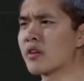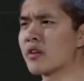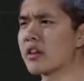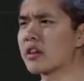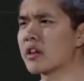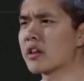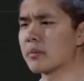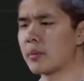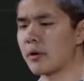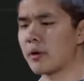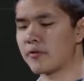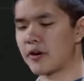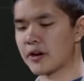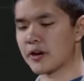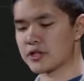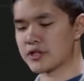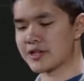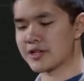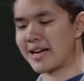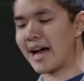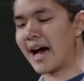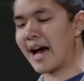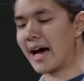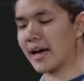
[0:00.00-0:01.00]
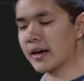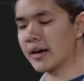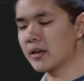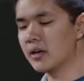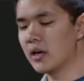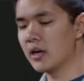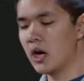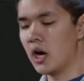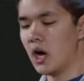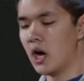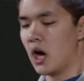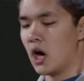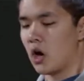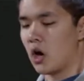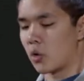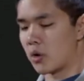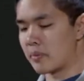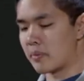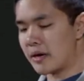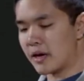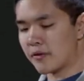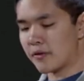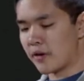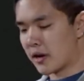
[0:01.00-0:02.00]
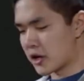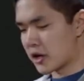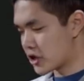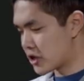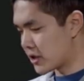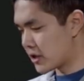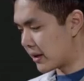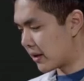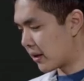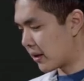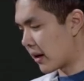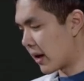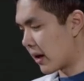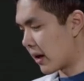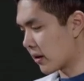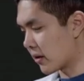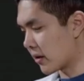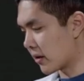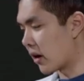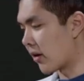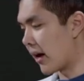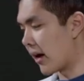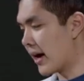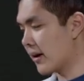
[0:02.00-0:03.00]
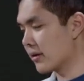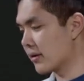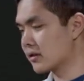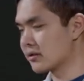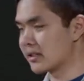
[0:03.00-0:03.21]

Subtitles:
reasonable function to add would be a function that says, all right,